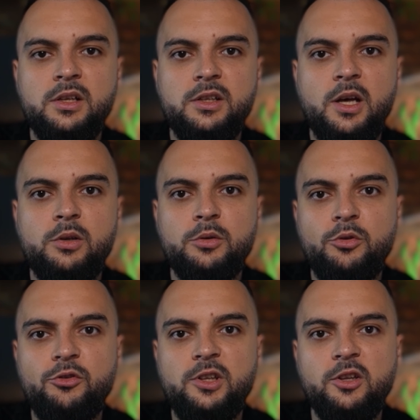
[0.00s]
Download
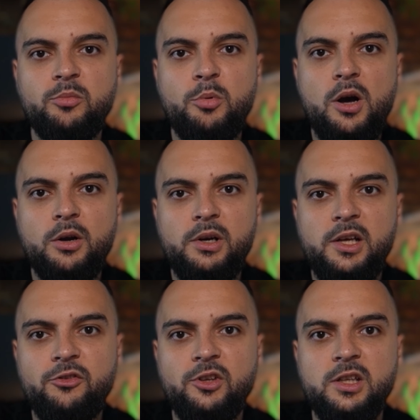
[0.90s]
to see its
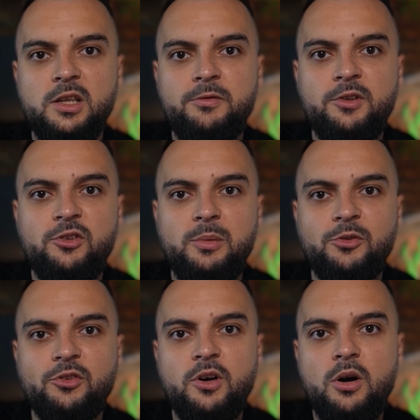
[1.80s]
progress, and if it seems
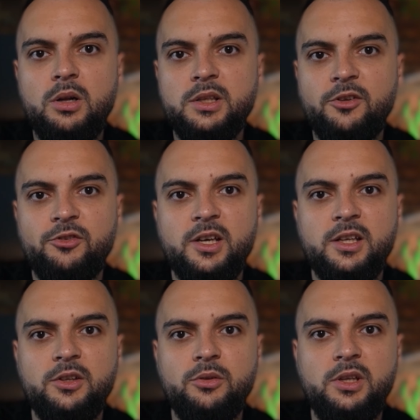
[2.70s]
stalled, exec
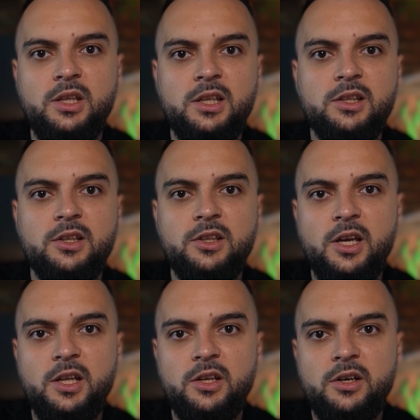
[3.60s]
into the init
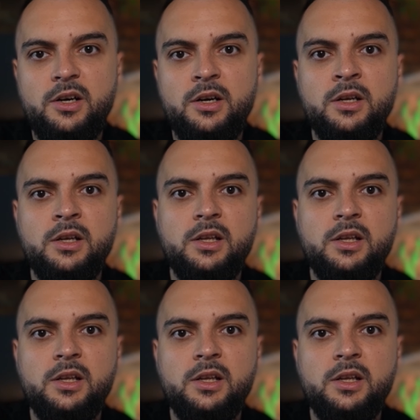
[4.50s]
container